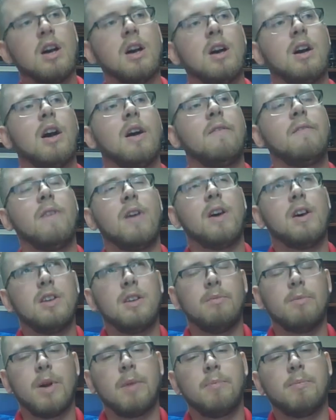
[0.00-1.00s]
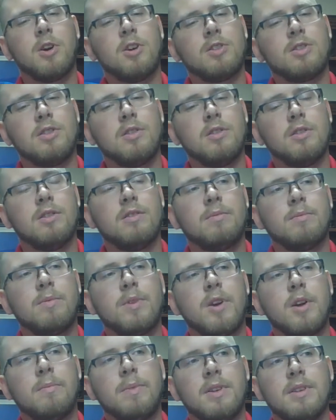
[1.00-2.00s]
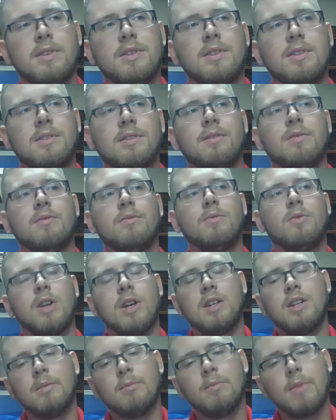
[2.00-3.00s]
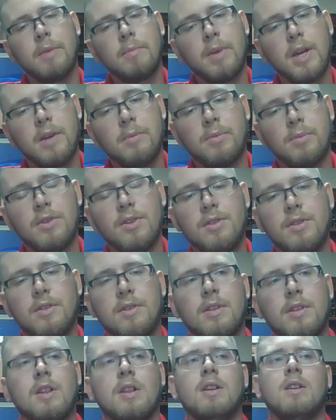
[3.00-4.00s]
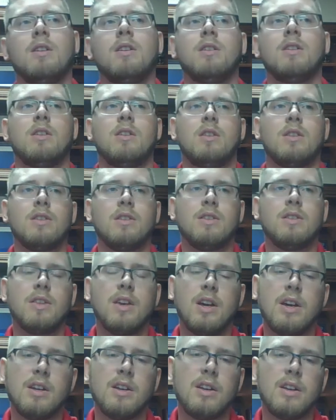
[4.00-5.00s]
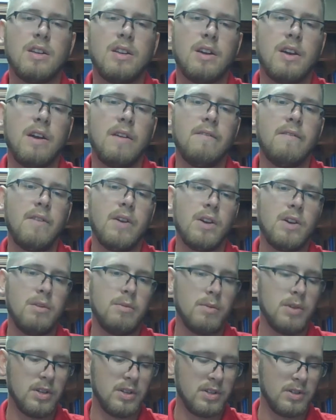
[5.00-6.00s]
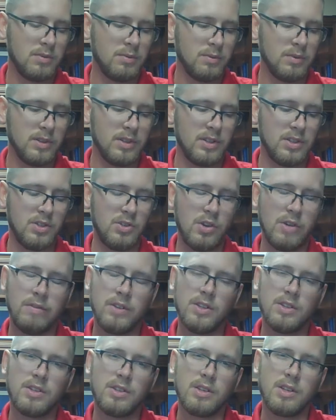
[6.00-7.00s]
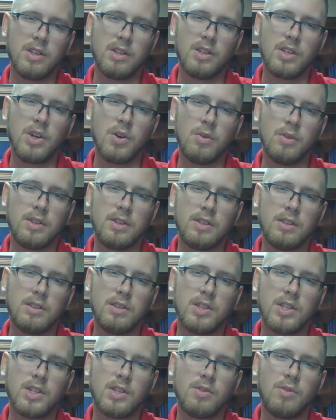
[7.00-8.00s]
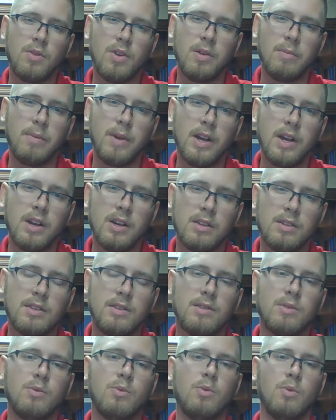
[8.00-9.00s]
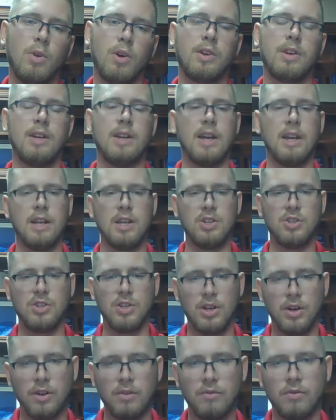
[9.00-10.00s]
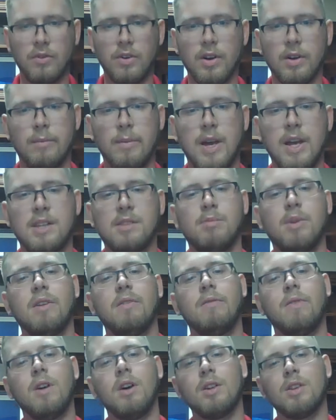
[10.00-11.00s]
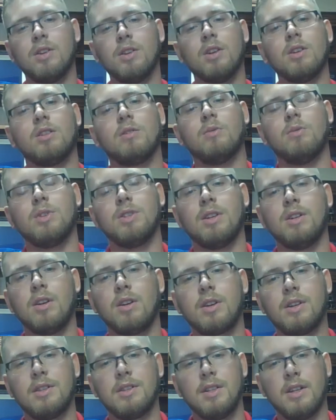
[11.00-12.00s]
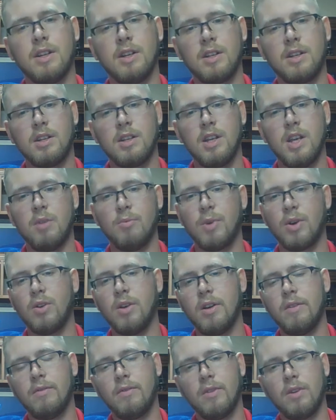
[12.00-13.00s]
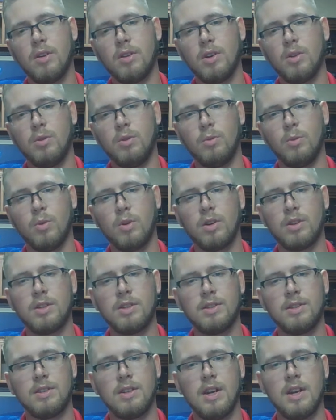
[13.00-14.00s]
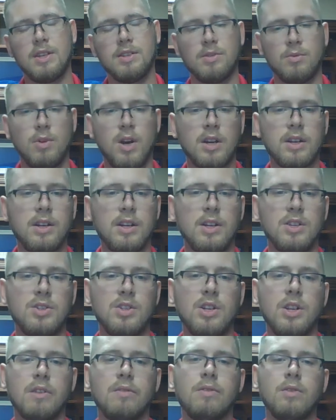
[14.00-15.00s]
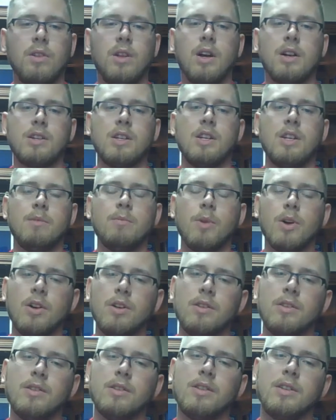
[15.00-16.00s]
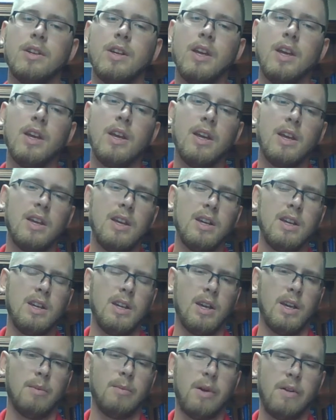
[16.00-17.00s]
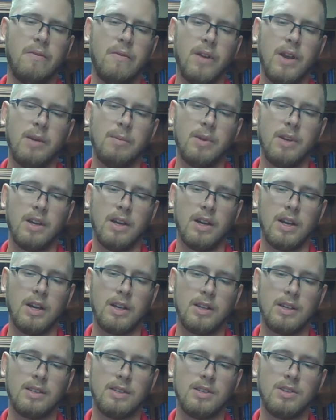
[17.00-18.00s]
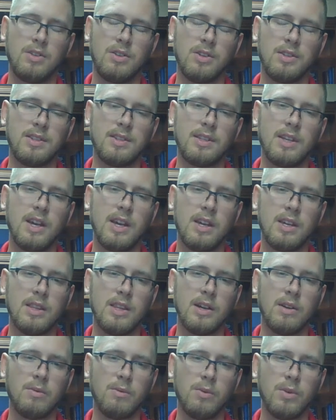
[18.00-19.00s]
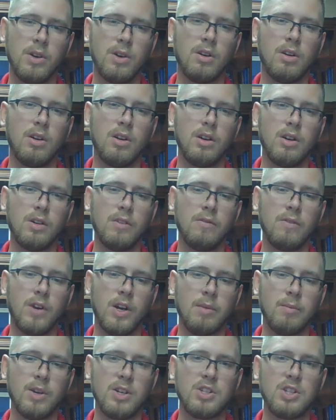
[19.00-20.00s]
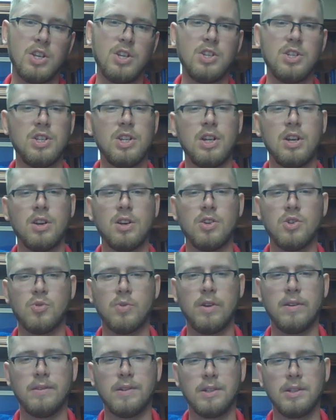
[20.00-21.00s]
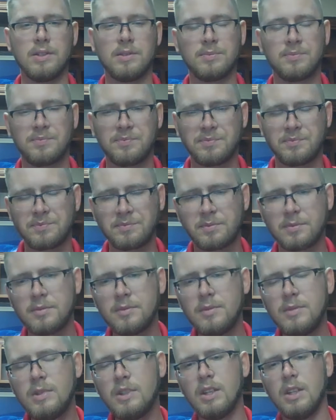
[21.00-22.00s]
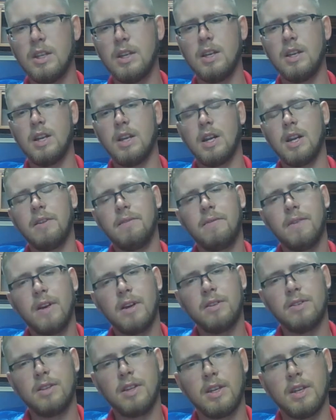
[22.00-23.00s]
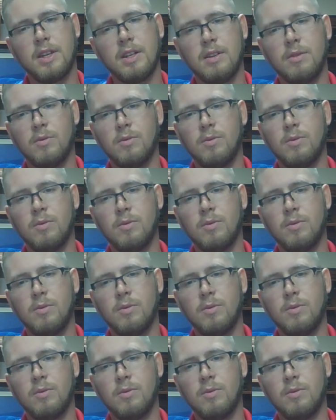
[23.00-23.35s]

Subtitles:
I found in my personal purpose when I did my paper that I very much was driven to go into this career path working at an engineering firm, as my father was an architect and my grandfather worked as a rocket engineer for Lockheed Martin. In my family, I guess you could say that we're all very much engineer driven. And I found that